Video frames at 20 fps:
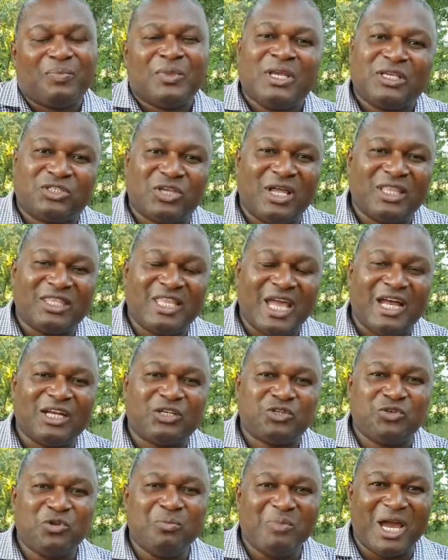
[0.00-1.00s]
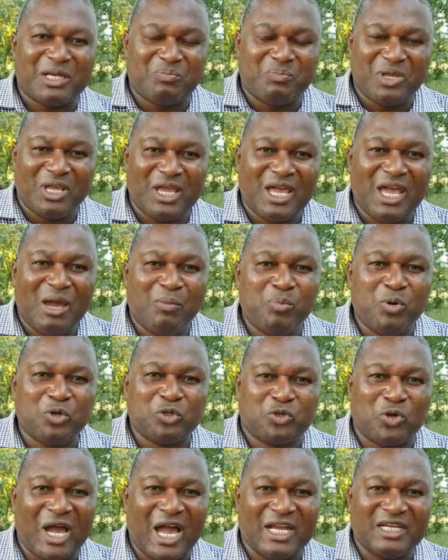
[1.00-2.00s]
so that you might be able
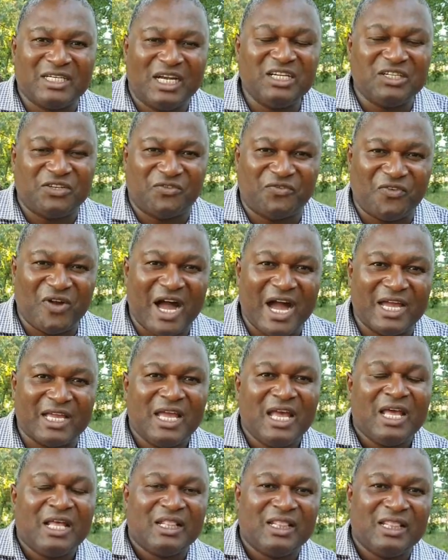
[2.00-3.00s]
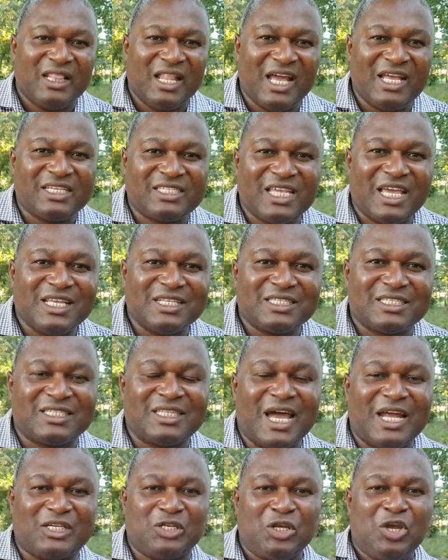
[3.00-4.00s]
to identify lessons
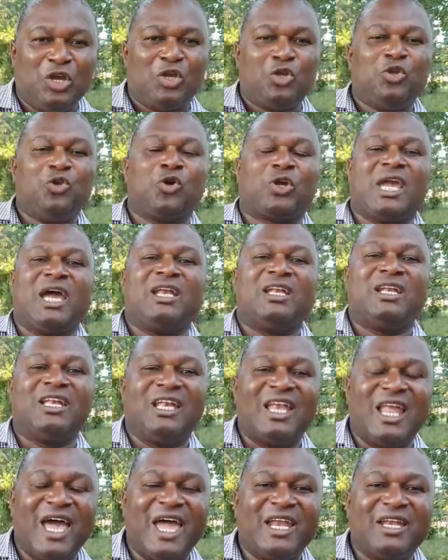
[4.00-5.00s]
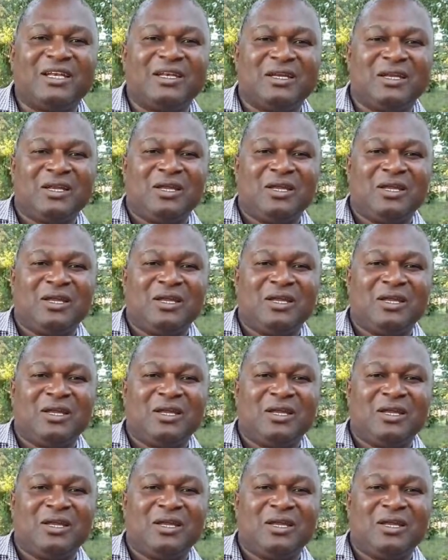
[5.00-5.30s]
that you can learn